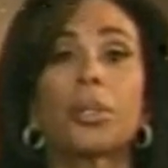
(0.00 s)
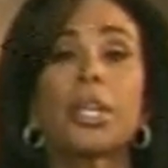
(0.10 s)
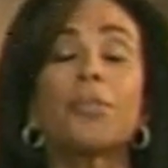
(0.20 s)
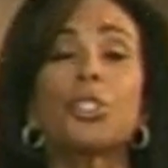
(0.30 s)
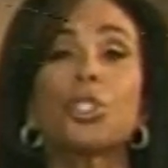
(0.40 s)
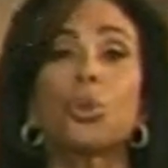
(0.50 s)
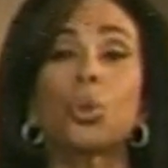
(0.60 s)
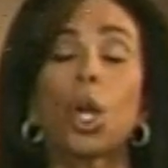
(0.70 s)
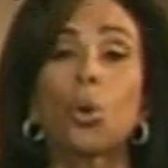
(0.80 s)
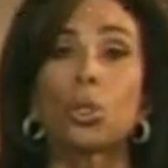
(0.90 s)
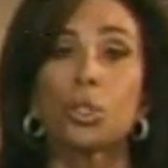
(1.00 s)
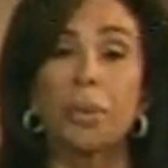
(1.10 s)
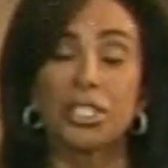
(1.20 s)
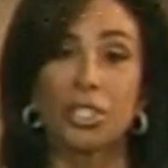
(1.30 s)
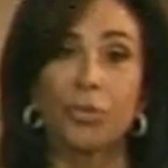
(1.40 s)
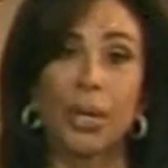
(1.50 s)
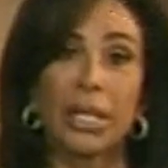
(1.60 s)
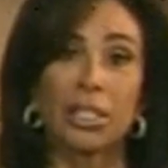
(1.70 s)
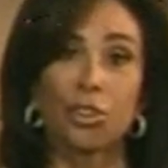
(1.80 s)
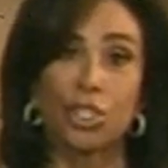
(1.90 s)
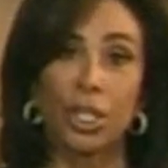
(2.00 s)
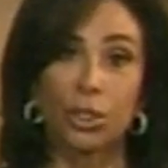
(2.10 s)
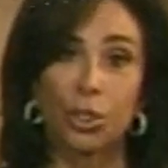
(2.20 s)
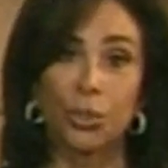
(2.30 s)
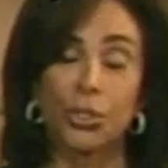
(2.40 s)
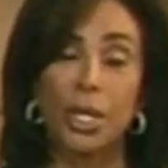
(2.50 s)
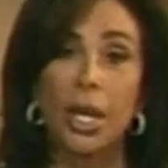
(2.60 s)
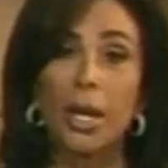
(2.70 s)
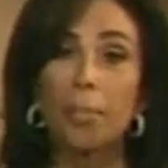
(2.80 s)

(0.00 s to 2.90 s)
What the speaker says: given to local domestic violence shelters.